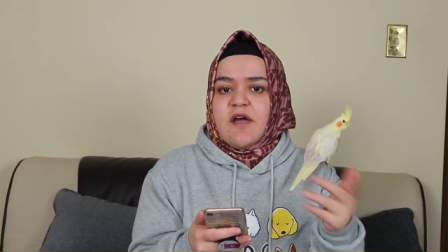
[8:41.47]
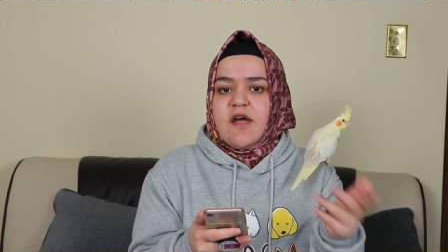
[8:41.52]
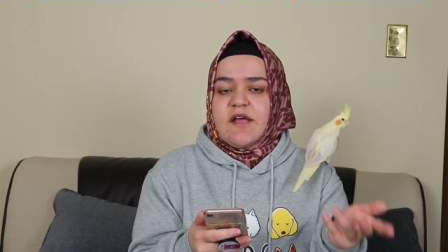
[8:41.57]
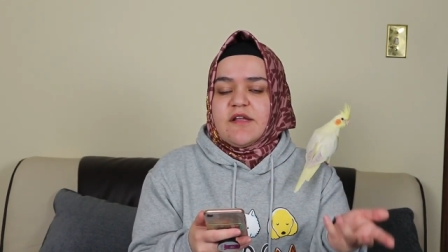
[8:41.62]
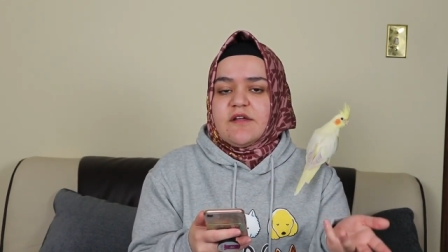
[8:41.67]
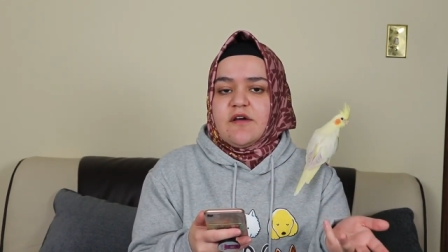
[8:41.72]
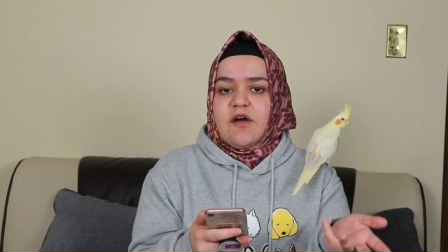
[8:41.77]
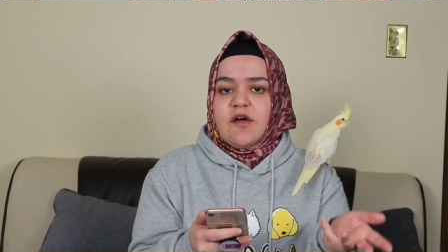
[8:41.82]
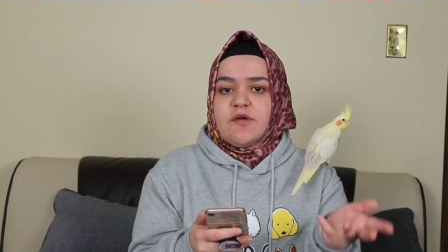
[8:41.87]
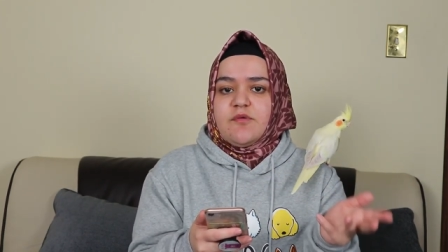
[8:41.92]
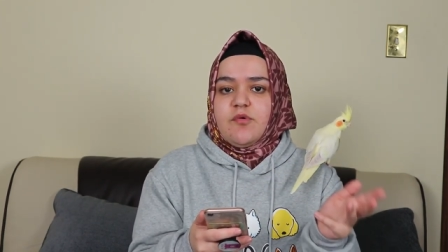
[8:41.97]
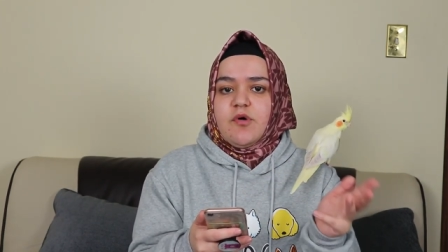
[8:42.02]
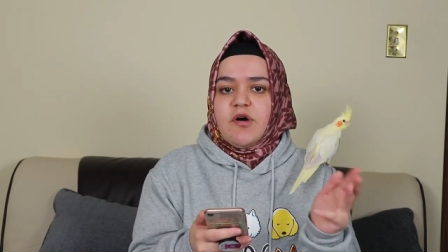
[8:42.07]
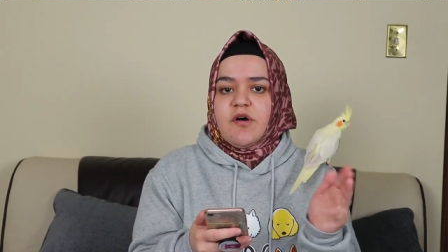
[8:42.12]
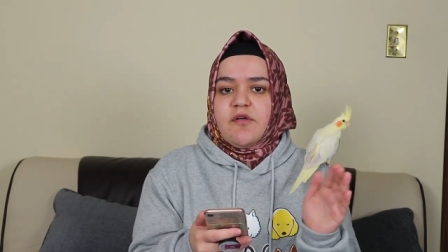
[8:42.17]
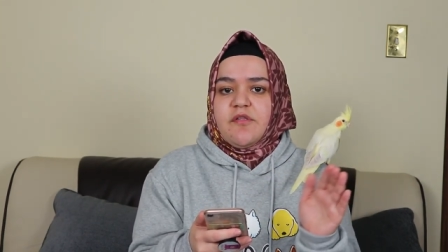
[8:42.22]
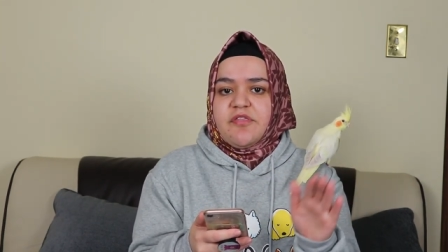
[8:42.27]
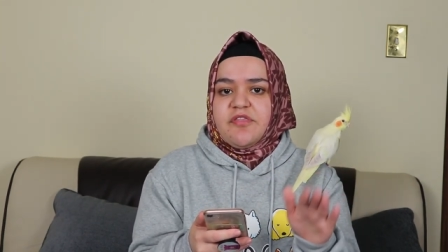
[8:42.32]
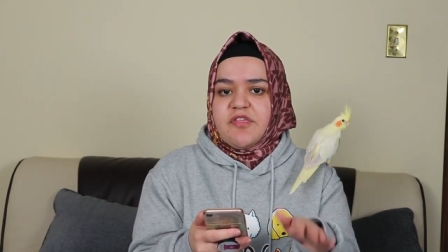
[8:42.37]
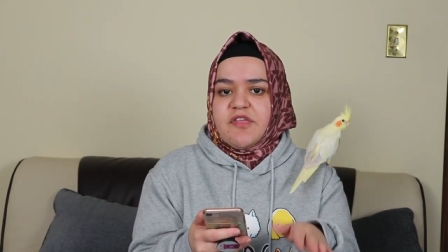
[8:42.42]
kind of
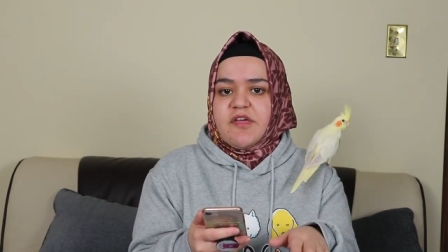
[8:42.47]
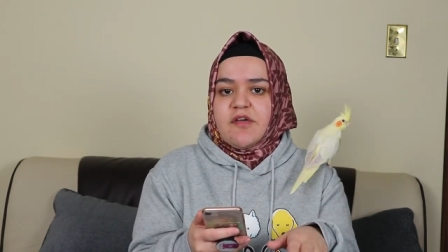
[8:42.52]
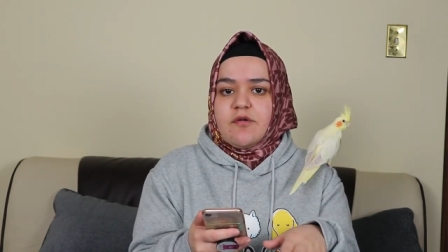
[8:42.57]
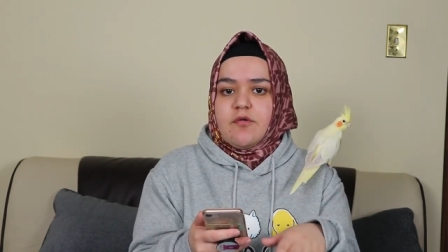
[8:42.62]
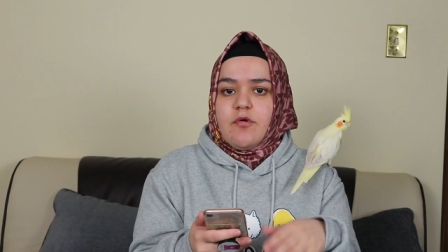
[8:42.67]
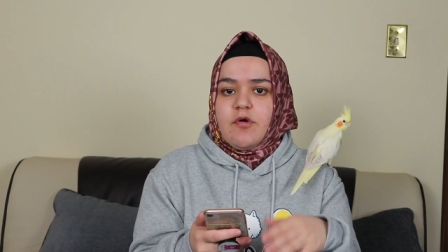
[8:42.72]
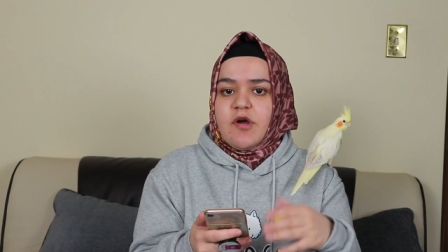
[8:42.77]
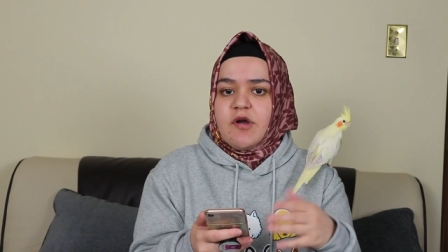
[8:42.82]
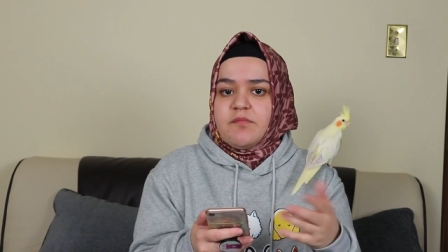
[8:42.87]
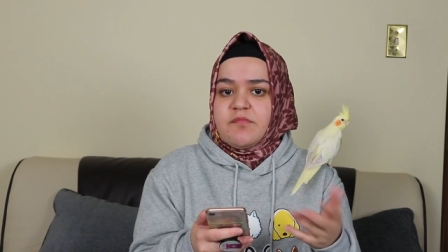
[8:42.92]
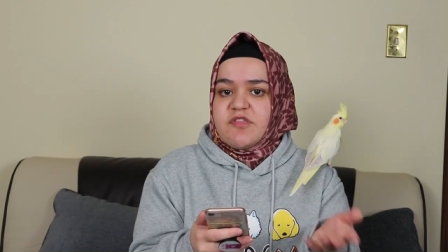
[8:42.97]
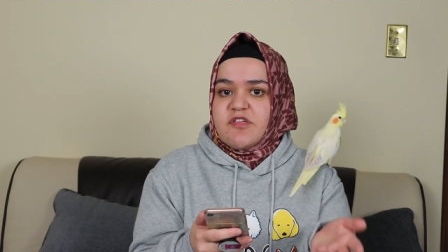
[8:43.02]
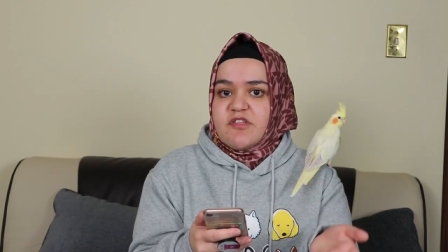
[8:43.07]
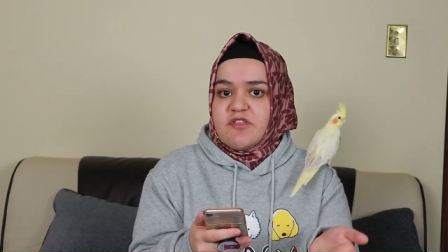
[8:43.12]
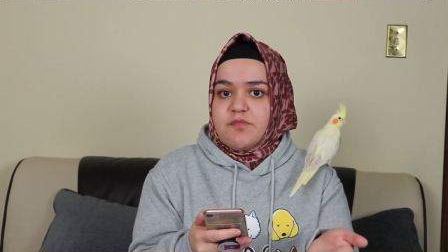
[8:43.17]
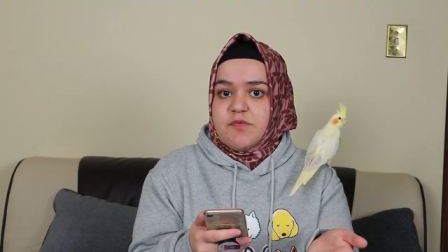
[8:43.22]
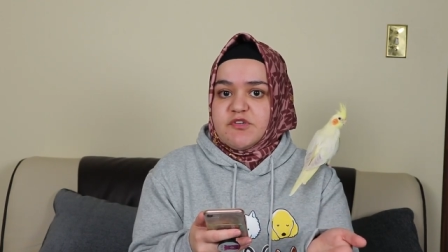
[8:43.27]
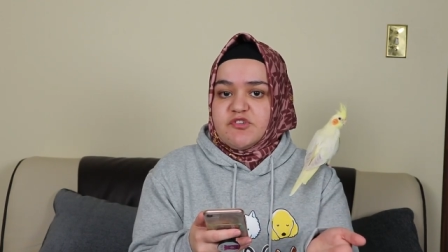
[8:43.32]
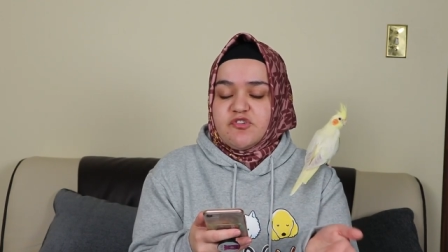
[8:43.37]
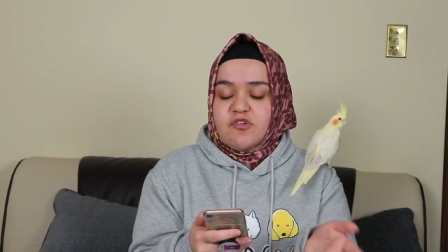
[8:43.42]
unwell, sick, or I'm
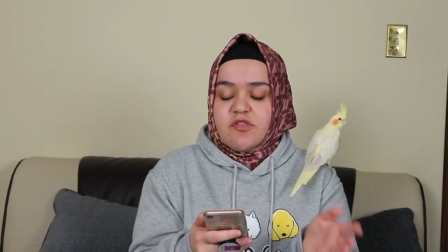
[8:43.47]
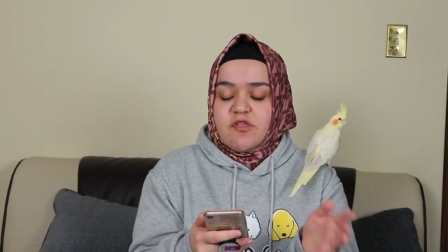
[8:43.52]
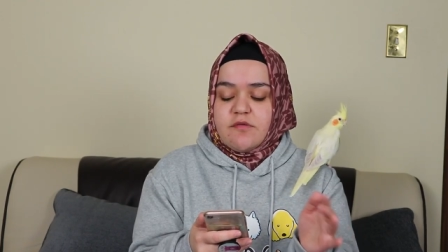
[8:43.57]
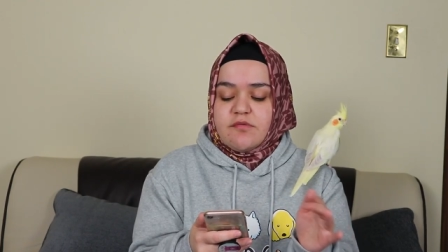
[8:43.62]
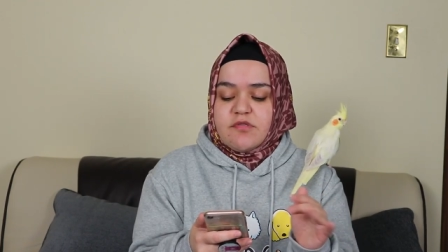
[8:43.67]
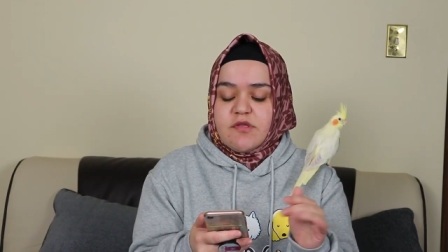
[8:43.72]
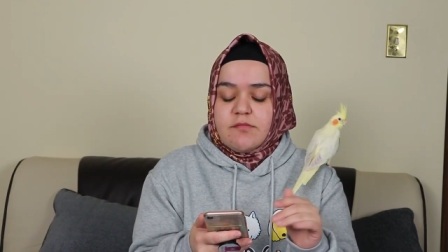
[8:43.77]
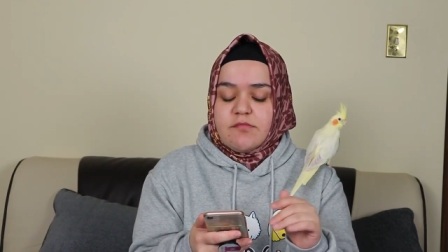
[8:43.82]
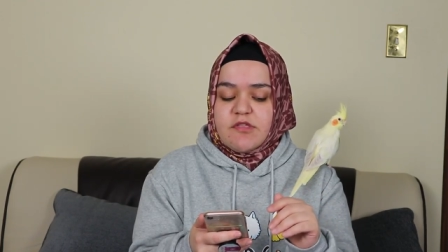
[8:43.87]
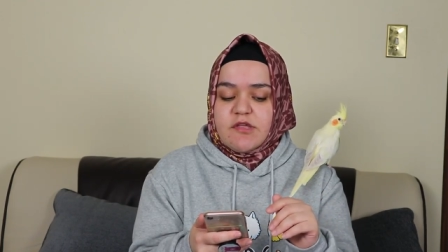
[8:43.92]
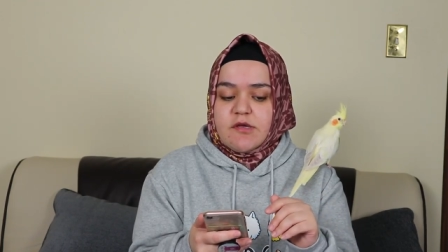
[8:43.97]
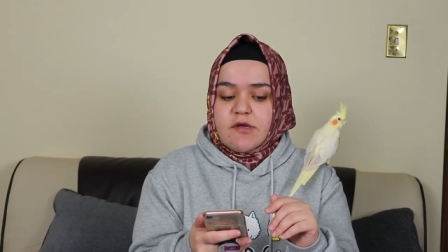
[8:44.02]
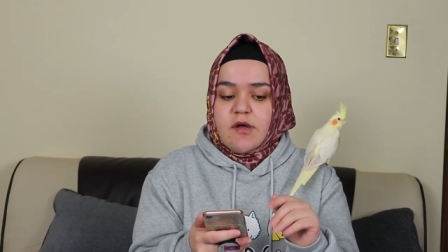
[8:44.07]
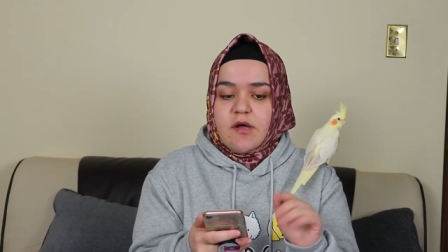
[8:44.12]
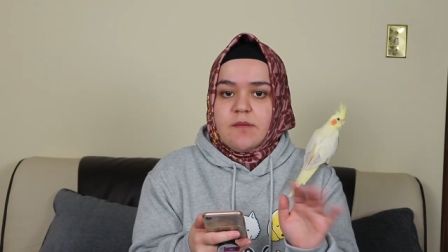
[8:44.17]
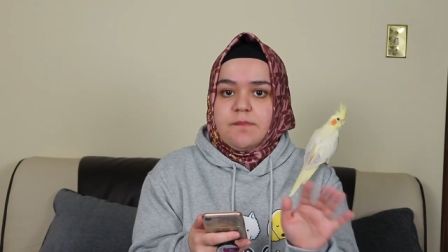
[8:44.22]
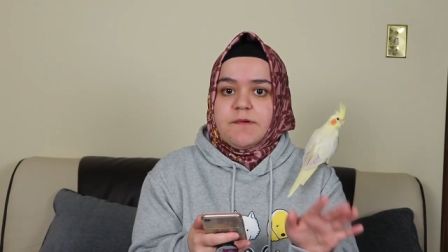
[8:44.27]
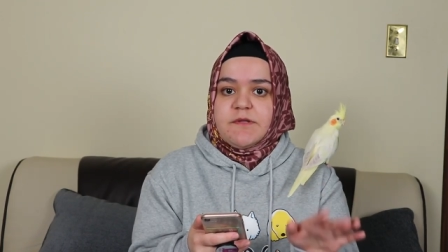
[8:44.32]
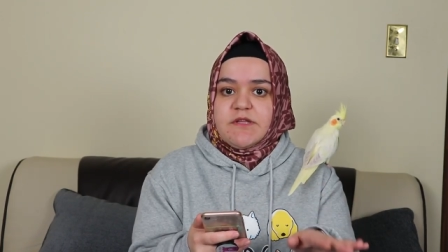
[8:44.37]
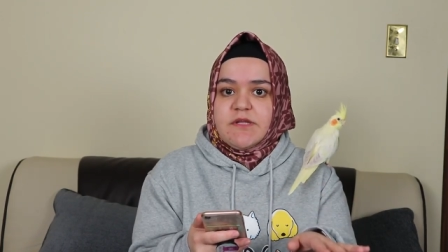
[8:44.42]
suspicious of something,
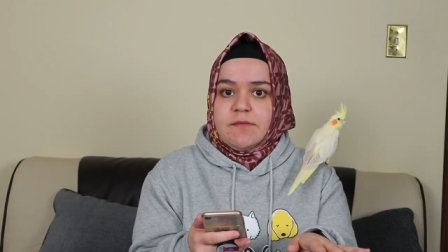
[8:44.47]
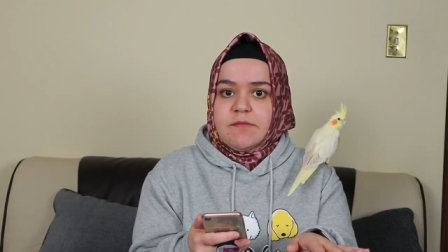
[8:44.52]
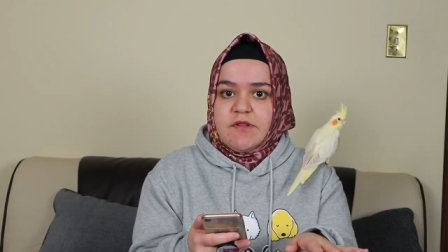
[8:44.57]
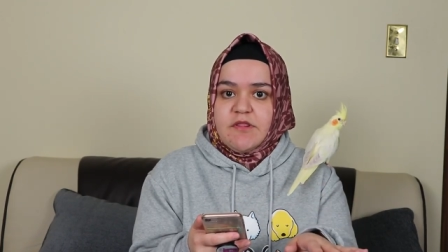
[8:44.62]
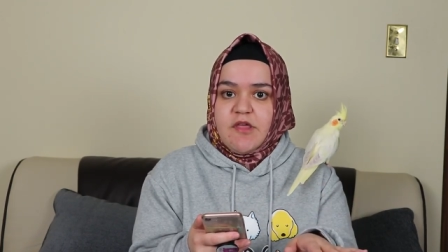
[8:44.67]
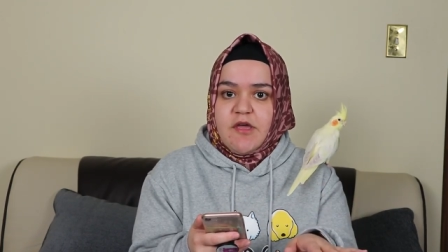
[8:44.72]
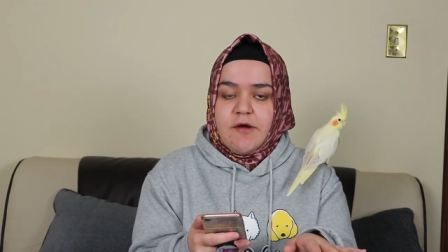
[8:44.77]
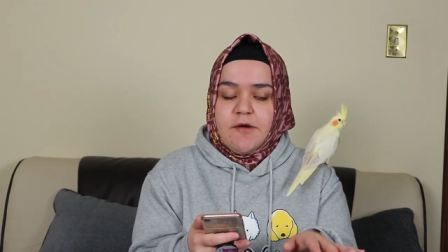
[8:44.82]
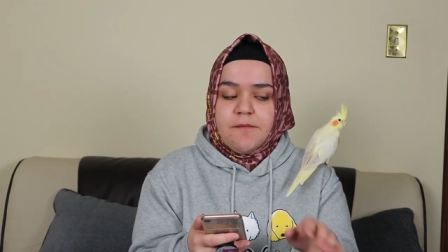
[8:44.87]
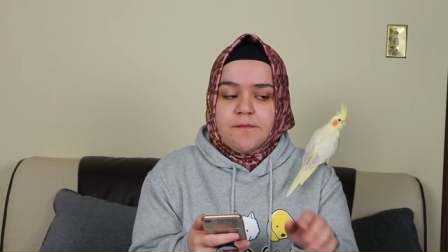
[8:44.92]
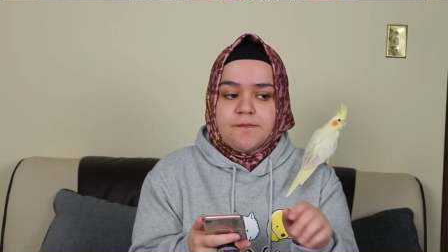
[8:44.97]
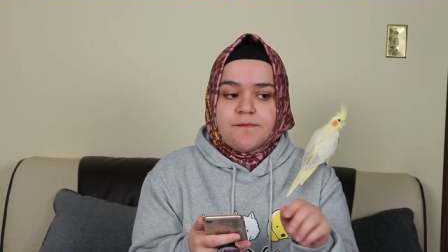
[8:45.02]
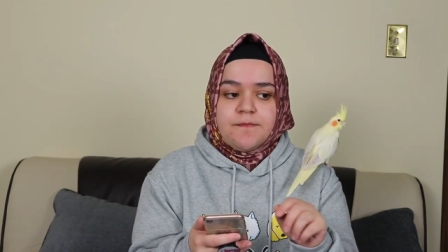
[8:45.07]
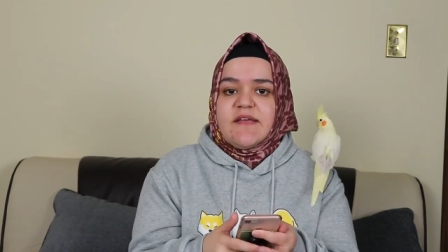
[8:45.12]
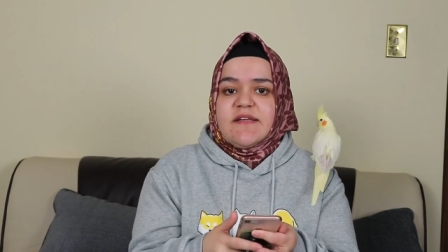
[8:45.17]
I'll put them in there.